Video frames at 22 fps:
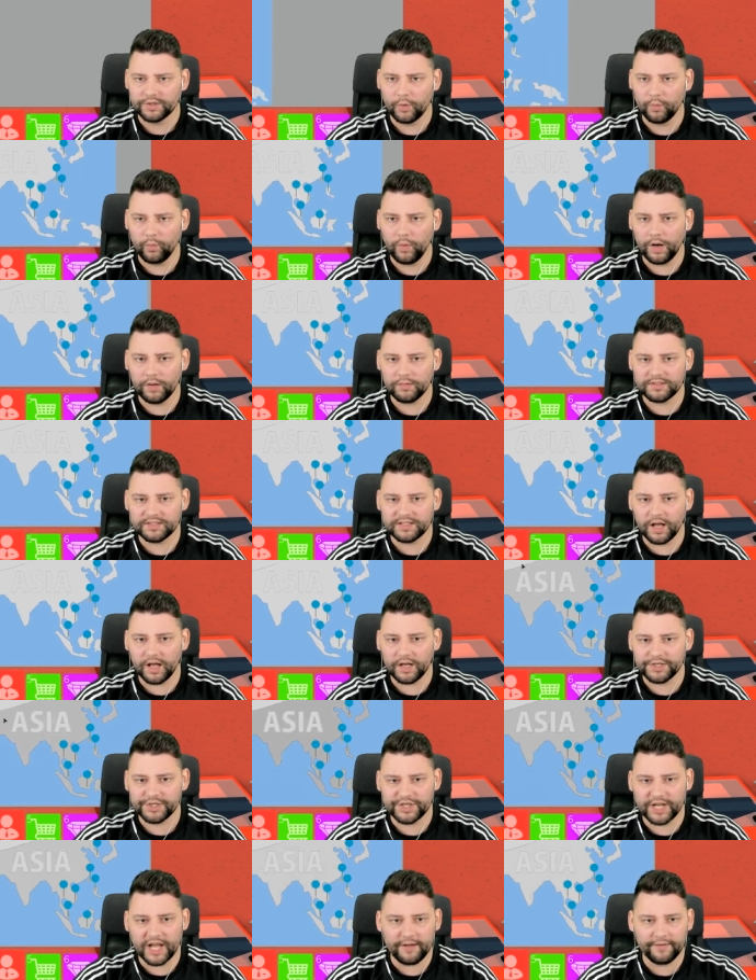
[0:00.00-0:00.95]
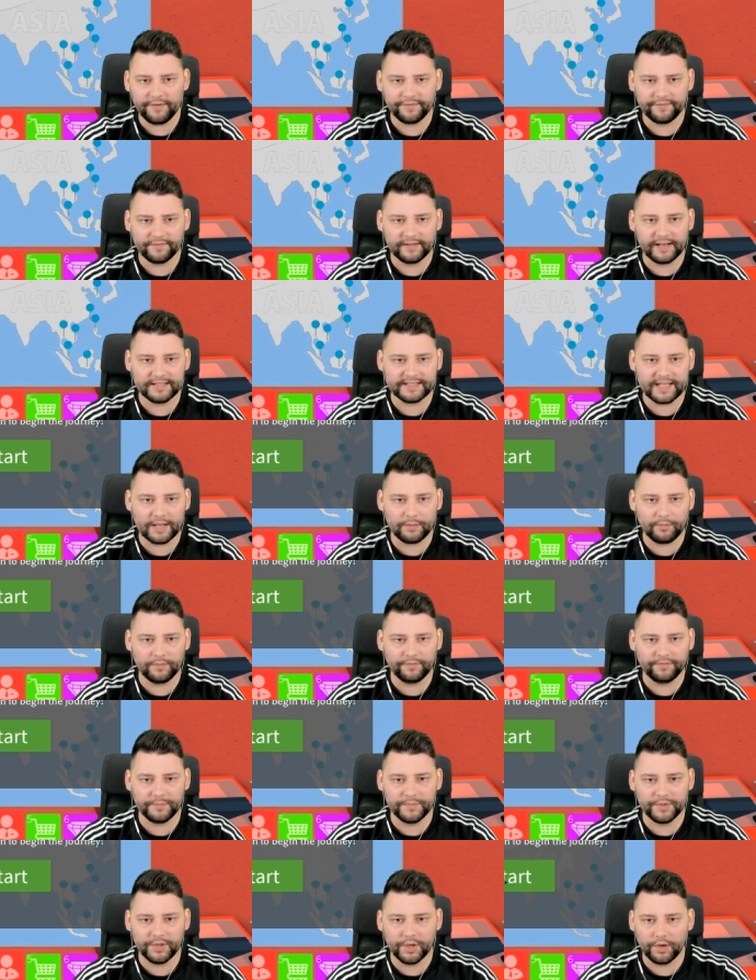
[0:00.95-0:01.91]
So, World Star Chef. Let's get one
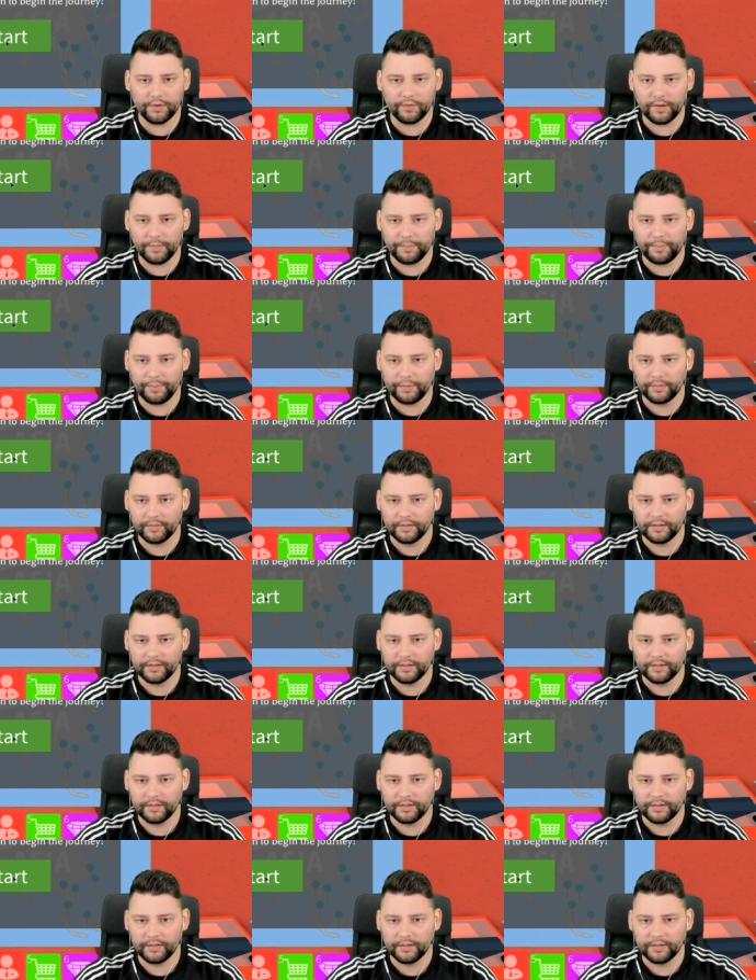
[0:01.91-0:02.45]
from Europe.